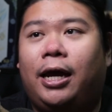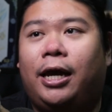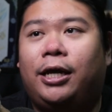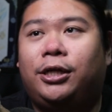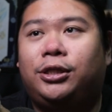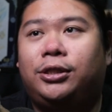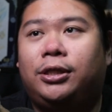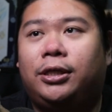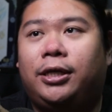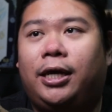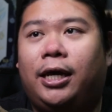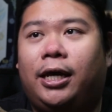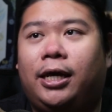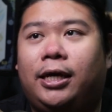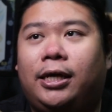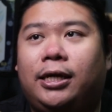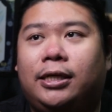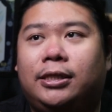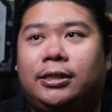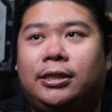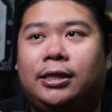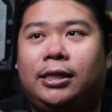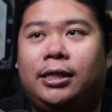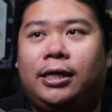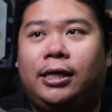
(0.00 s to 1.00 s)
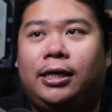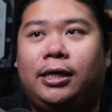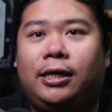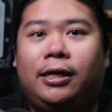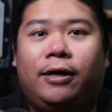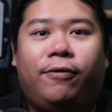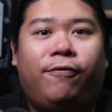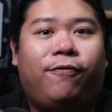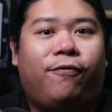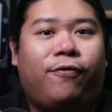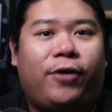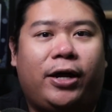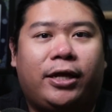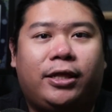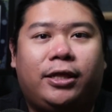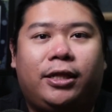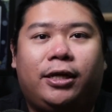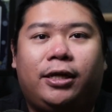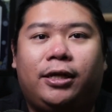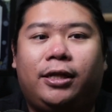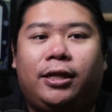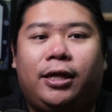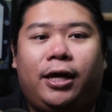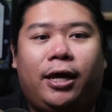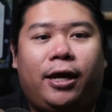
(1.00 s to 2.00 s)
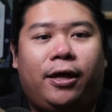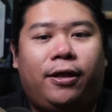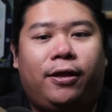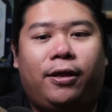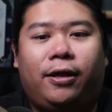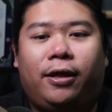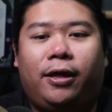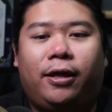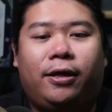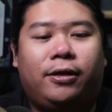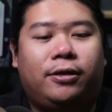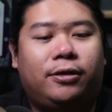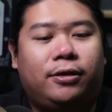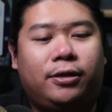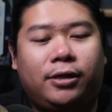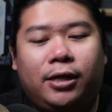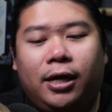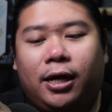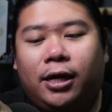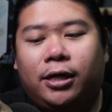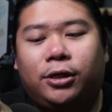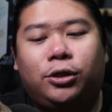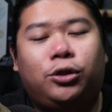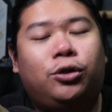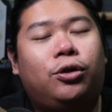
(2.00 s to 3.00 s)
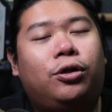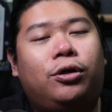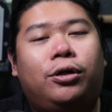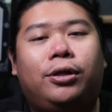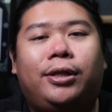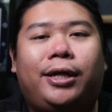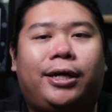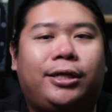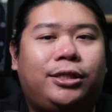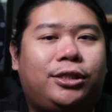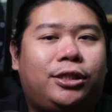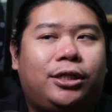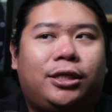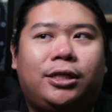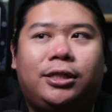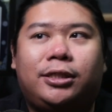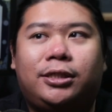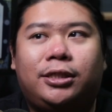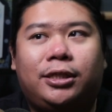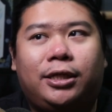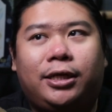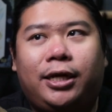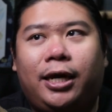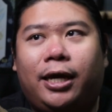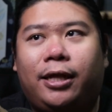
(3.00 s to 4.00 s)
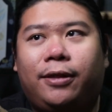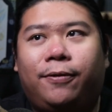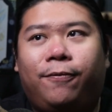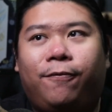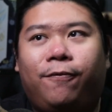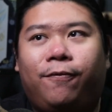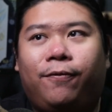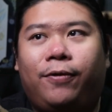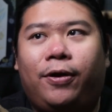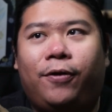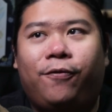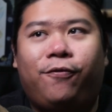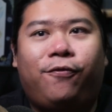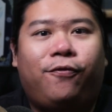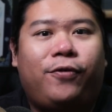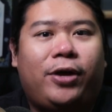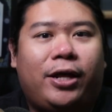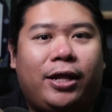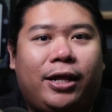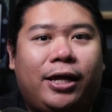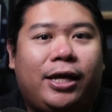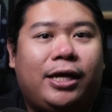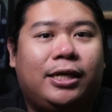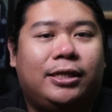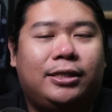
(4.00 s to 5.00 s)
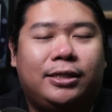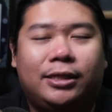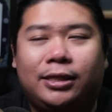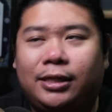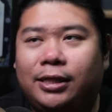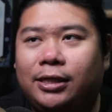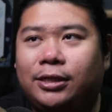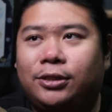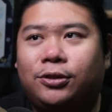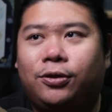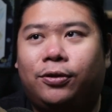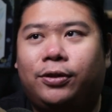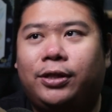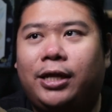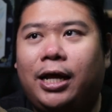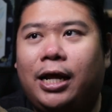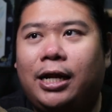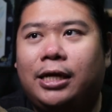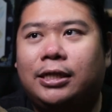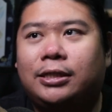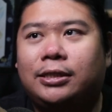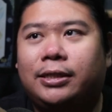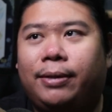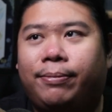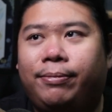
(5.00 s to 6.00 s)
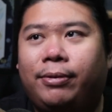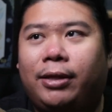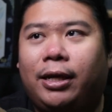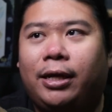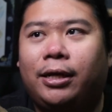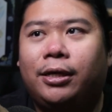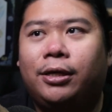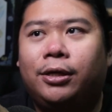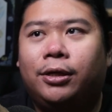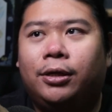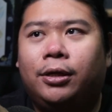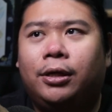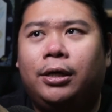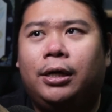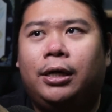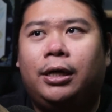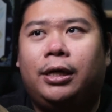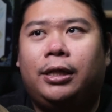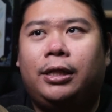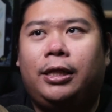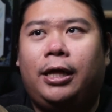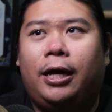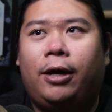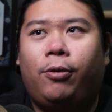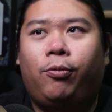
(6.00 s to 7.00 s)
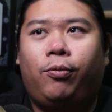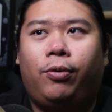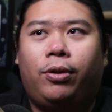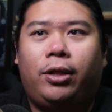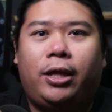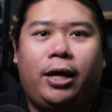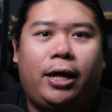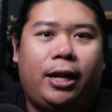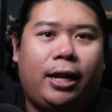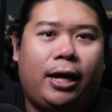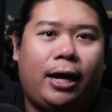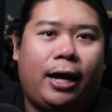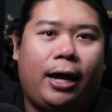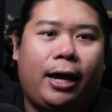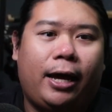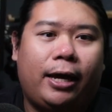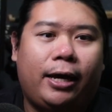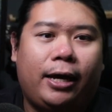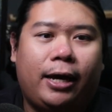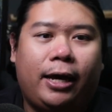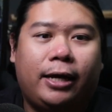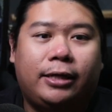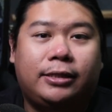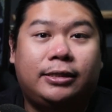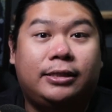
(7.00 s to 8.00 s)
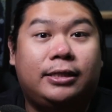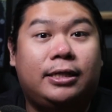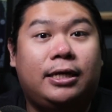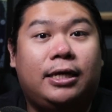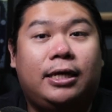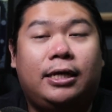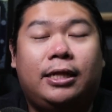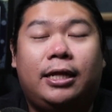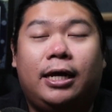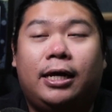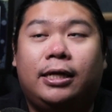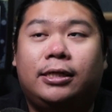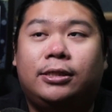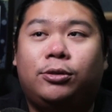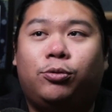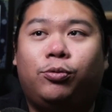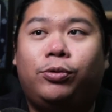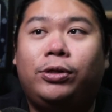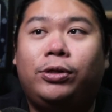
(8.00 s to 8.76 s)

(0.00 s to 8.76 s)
and she get easily frightened, and yeah, you know, like she get afraid easily. So that is something that I see that is